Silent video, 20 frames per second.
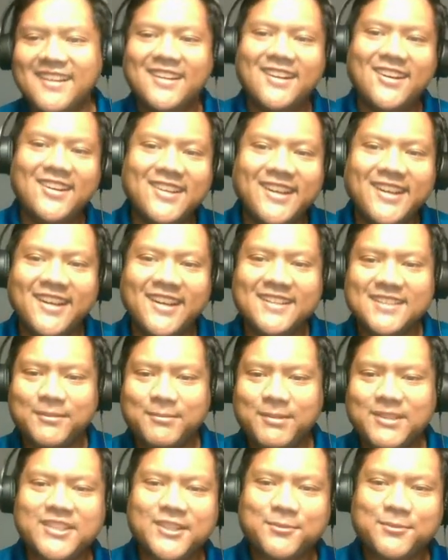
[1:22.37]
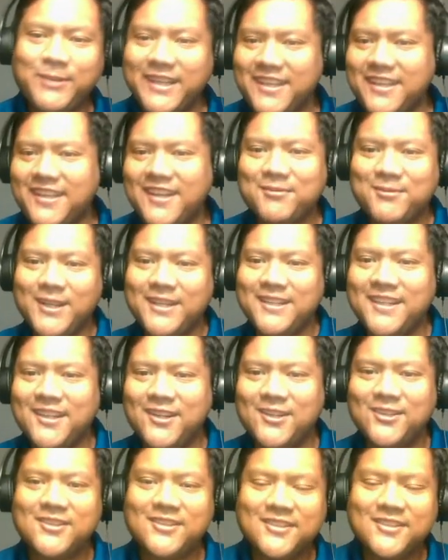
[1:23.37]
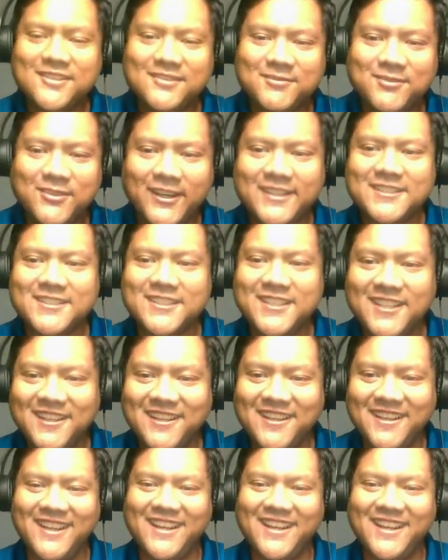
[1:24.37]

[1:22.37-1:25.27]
Oh yeah, somebody's just waking up right now, friends.